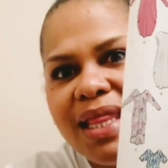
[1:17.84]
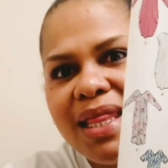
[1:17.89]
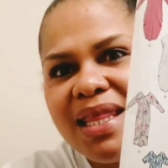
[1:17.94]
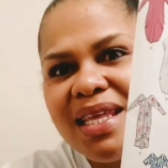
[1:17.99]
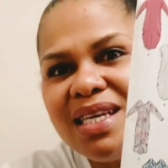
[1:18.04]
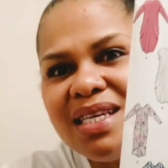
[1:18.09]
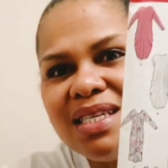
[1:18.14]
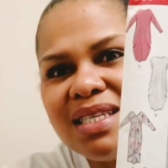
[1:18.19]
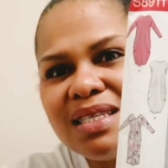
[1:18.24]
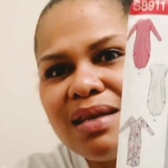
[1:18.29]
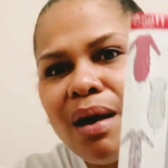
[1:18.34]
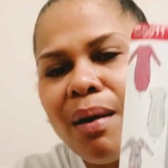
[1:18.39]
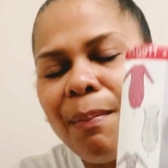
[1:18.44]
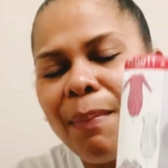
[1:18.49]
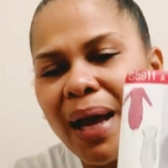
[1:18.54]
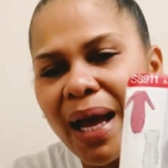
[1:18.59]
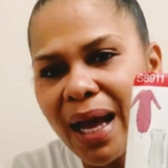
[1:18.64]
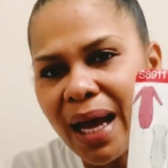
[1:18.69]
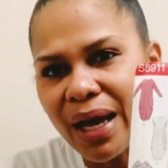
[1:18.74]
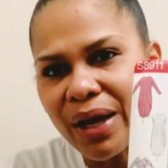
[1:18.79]
this
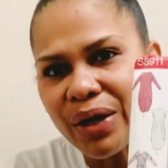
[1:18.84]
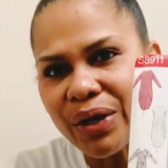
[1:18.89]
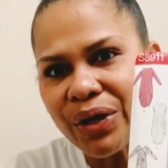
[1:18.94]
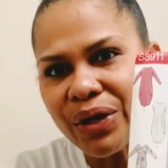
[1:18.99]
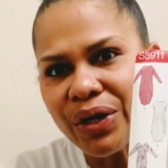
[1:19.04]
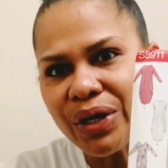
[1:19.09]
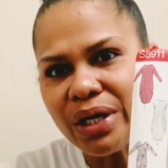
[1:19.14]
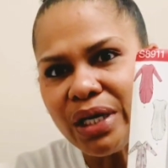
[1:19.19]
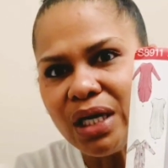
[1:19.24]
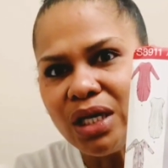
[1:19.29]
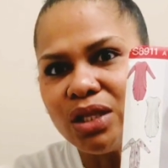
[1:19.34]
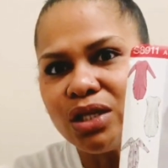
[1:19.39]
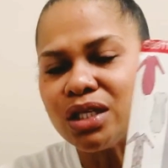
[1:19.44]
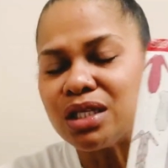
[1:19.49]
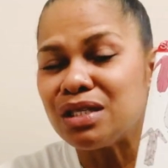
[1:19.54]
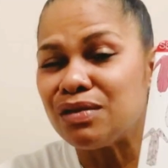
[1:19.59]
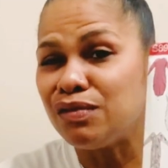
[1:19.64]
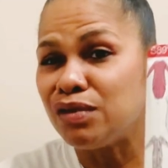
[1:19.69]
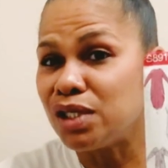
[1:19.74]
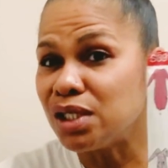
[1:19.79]
pattern
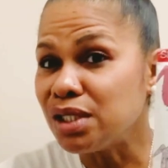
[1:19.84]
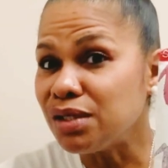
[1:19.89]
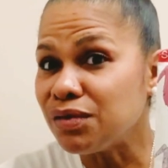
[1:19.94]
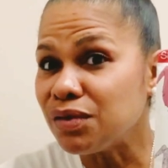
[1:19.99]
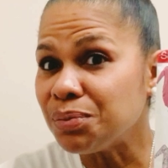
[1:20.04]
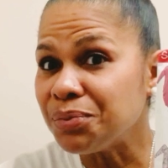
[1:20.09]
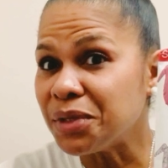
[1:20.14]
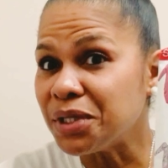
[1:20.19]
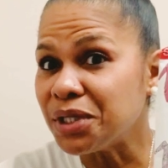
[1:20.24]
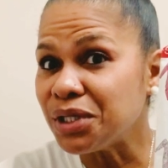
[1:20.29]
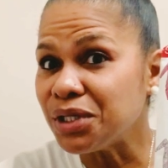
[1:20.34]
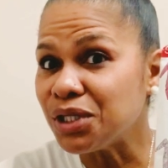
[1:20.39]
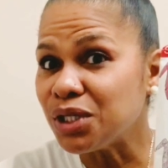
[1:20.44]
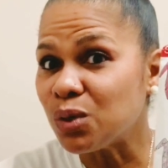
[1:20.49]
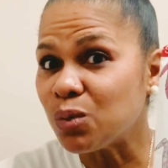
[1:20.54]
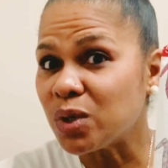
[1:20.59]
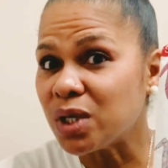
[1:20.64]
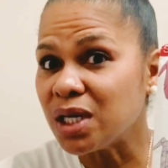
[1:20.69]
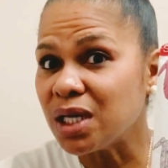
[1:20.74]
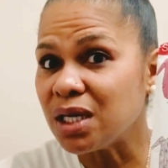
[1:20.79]
looks really familiar to
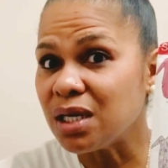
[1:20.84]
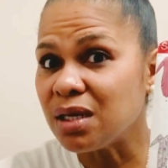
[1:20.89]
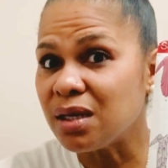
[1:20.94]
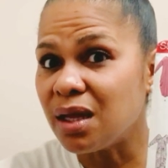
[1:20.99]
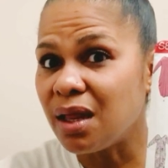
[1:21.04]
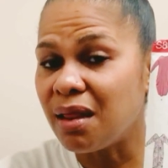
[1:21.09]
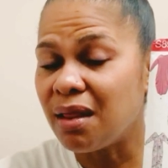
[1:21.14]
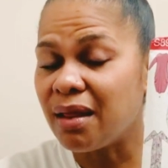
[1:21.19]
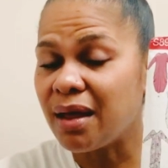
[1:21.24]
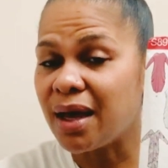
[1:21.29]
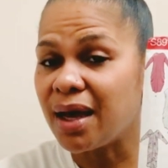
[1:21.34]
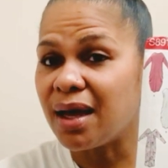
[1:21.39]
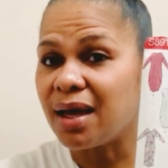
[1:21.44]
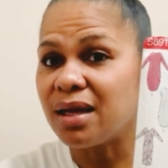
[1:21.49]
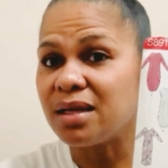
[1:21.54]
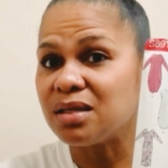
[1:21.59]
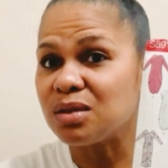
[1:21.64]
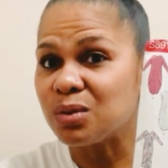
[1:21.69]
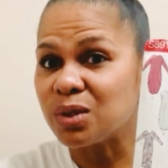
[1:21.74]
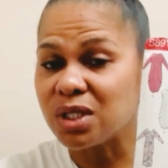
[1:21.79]
one
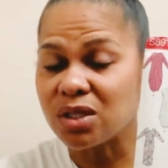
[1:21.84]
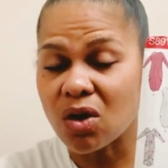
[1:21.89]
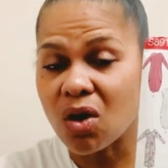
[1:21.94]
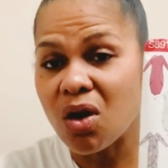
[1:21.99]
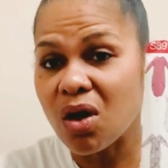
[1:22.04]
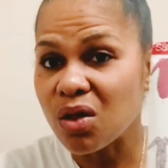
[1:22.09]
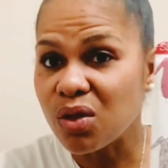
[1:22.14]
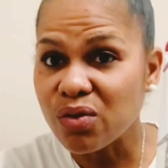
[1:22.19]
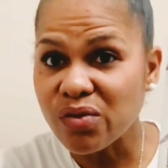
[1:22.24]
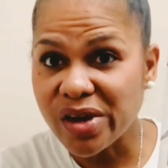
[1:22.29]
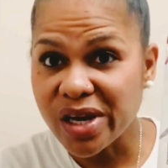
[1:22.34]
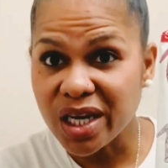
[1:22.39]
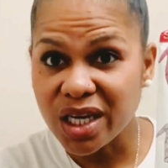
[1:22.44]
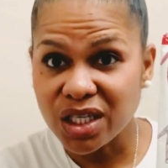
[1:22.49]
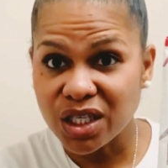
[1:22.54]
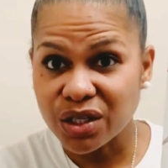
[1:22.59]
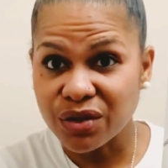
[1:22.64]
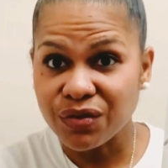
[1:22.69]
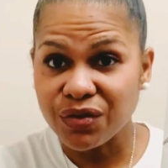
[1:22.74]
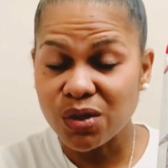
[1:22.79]
that was all the
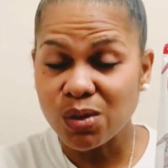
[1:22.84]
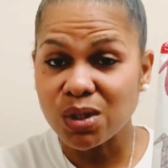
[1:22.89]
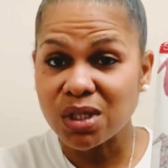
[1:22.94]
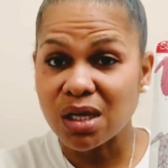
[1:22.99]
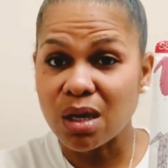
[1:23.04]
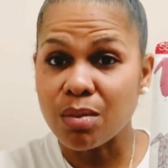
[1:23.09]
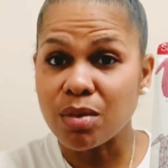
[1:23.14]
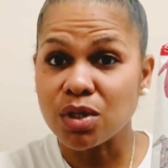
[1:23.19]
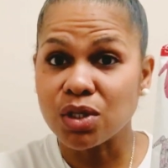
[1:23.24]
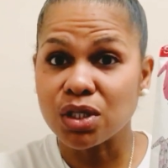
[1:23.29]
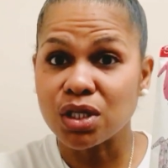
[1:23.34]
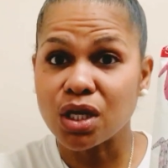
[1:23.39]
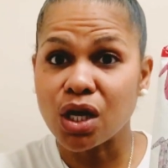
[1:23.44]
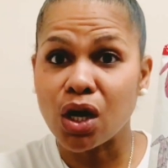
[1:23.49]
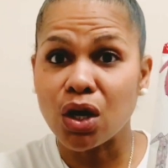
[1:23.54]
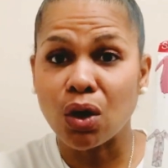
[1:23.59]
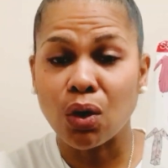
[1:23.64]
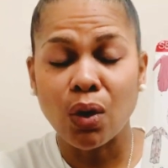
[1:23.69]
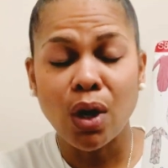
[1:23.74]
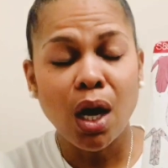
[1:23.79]
rage a few summers
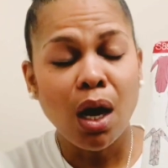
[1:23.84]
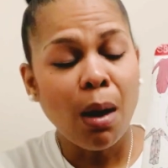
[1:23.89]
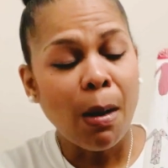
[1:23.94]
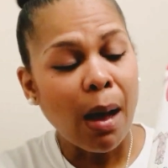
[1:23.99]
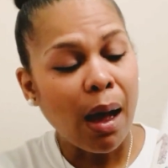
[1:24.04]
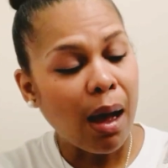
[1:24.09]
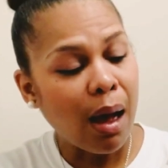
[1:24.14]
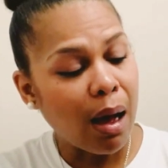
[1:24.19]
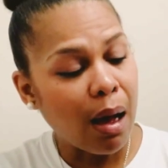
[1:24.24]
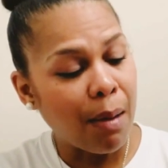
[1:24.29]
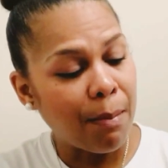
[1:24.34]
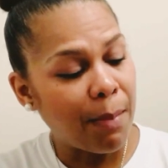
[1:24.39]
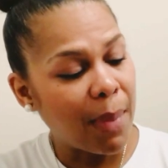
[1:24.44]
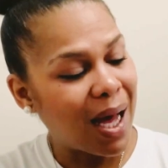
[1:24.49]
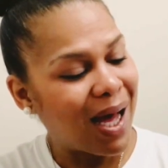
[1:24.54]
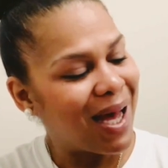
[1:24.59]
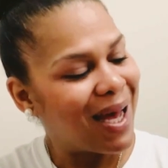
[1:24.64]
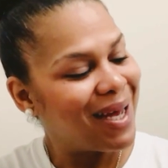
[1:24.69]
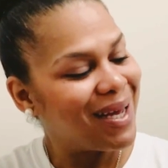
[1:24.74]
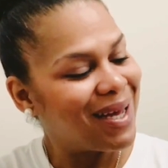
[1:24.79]
ago.
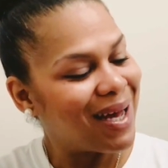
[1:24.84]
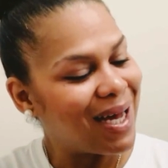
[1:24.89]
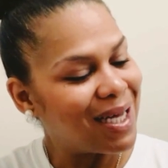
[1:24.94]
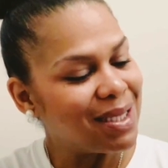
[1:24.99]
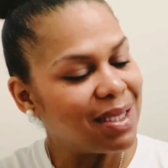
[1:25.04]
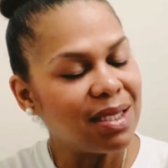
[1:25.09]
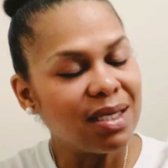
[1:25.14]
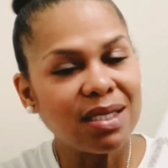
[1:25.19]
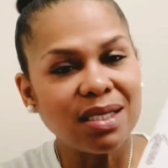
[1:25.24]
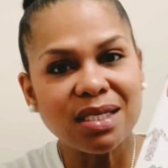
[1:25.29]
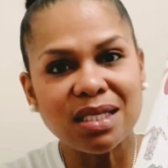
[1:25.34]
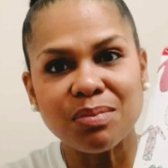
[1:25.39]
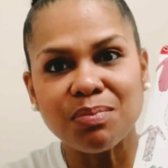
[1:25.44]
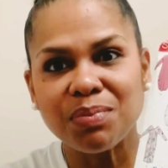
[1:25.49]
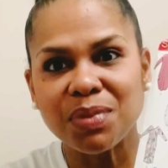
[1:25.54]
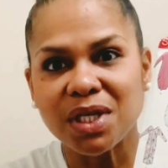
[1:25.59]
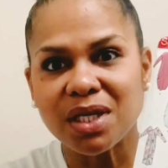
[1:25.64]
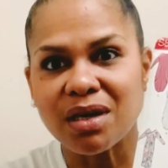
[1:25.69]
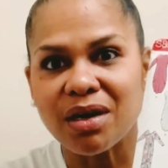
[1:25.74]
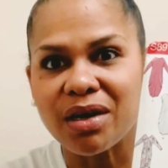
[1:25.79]
I got this
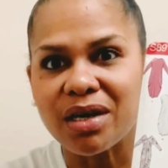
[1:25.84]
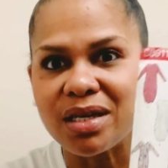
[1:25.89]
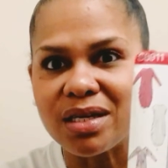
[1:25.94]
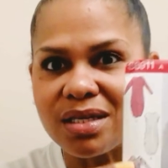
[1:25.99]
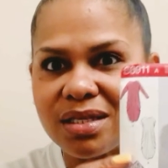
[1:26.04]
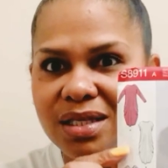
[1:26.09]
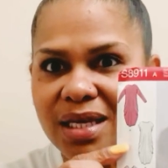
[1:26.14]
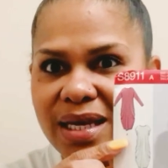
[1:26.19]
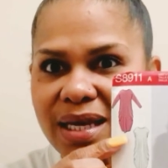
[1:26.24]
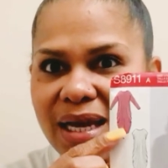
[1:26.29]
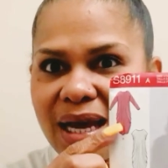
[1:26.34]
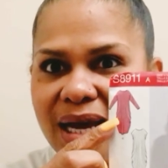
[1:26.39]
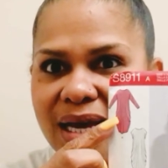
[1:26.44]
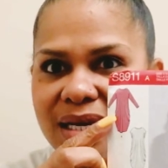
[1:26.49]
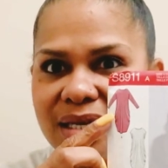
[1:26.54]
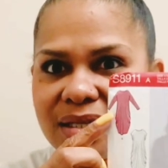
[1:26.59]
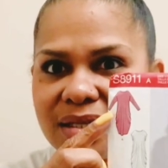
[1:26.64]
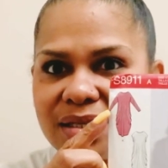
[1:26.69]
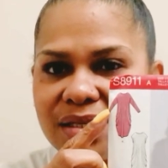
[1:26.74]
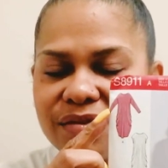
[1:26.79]
because it
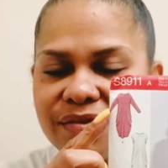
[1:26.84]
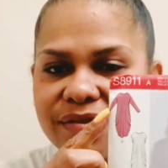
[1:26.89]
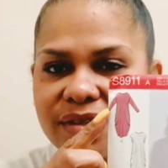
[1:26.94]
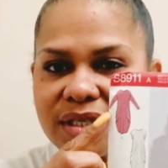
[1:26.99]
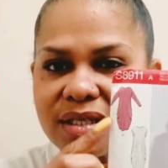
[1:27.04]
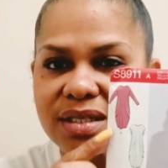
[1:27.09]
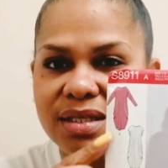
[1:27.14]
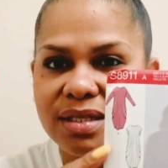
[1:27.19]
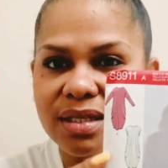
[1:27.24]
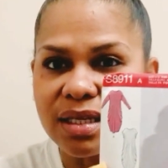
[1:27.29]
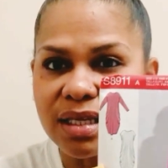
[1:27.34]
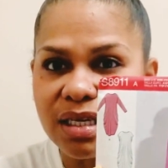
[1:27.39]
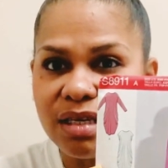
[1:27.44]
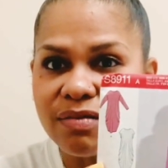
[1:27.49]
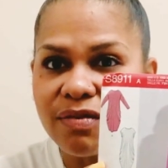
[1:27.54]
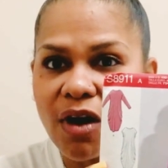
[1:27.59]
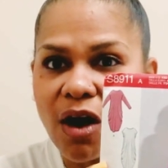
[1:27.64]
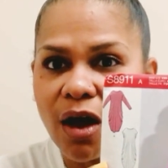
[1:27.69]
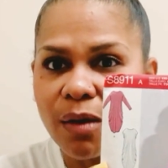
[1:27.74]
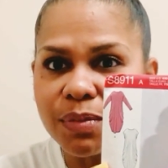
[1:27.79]
has different sleeve
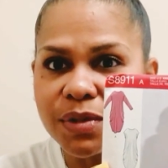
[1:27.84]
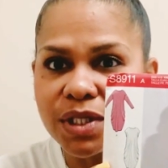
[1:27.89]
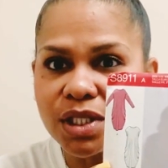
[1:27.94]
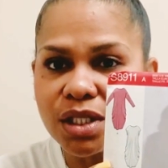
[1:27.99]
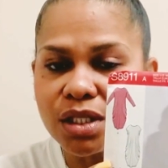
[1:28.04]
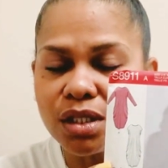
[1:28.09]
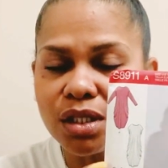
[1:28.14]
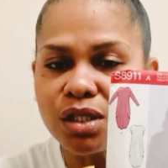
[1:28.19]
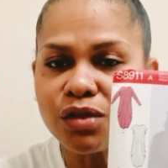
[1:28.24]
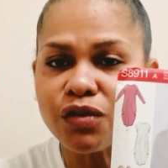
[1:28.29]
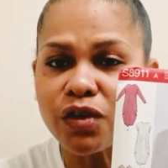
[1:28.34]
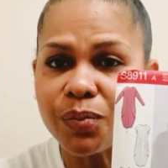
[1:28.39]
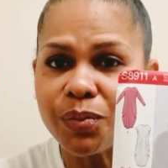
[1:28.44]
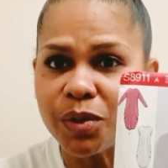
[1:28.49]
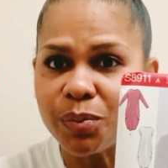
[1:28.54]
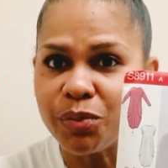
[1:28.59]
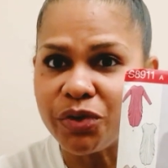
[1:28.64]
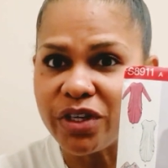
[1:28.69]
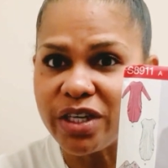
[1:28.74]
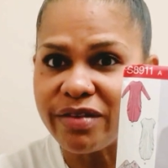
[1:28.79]
options from the
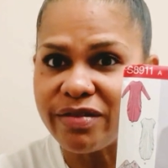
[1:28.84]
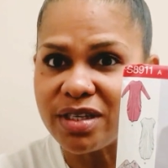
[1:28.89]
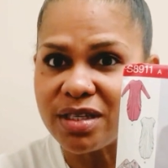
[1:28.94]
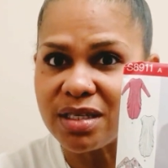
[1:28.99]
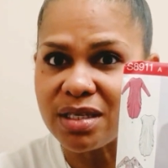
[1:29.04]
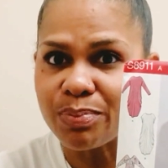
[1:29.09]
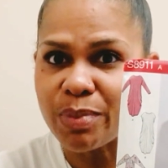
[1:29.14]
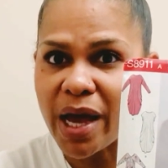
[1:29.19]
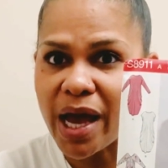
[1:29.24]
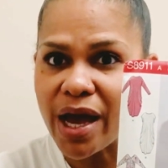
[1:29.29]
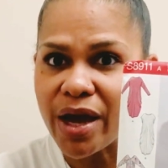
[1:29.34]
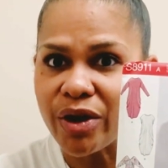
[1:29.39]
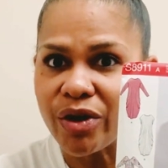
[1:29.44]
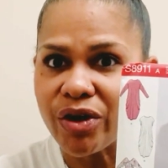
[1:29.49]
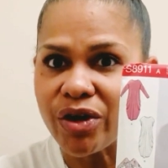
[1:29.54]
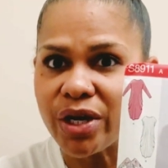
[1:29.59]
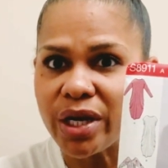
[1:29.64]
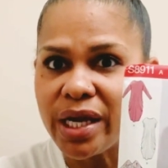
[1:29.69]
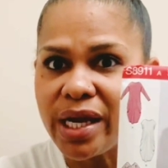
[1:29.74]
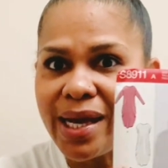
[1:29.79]
previous
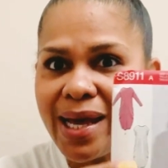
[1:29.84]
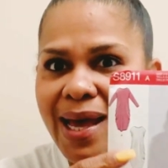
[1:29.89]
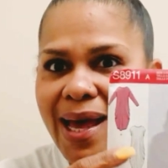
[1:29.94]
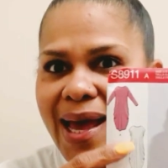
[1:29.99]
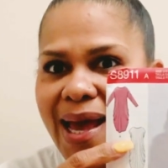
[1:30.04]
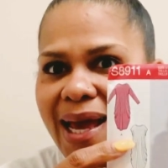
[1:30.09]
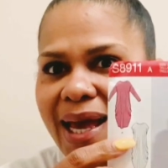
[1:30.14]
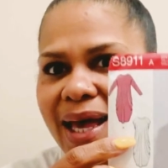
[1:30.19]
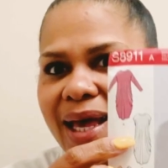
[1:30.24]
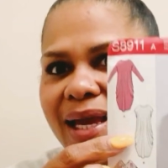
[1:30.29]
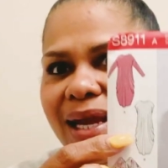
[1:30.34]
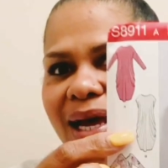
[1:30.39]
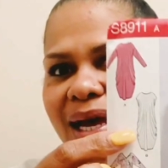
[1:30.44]
pattern, and